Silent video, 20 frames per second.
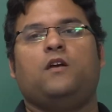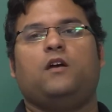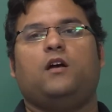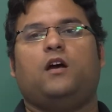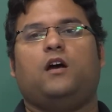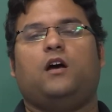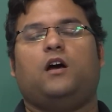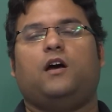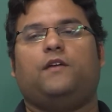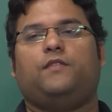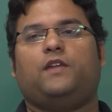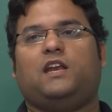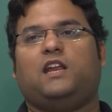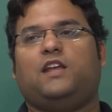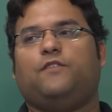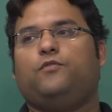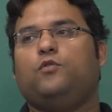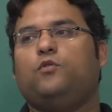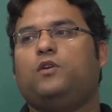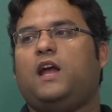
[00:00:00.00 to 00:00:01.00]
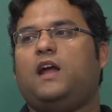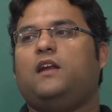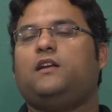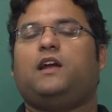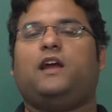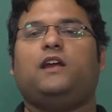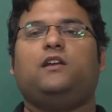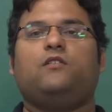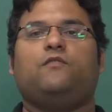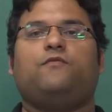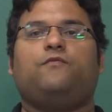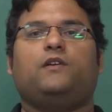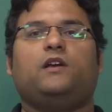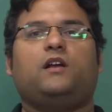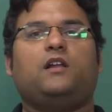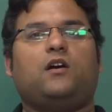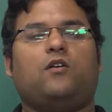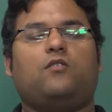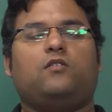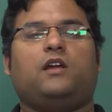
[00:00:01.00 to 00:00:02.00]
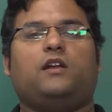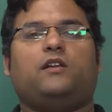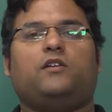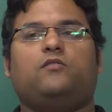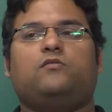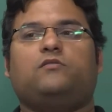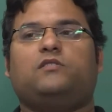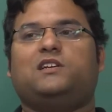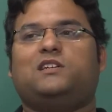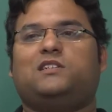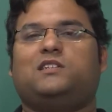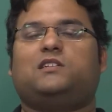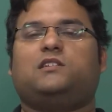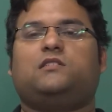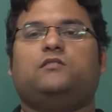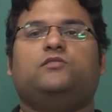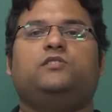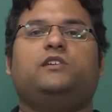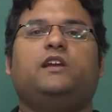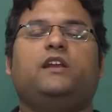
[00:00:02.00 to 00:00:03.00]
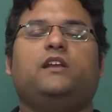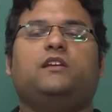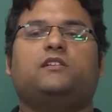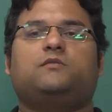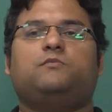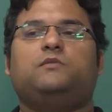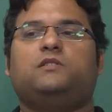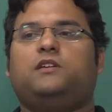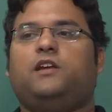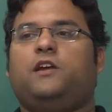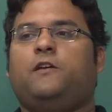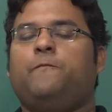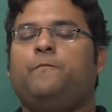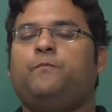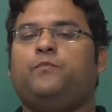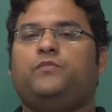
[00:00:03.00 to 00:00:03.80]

That if you can kind of figure out that this gene is missing,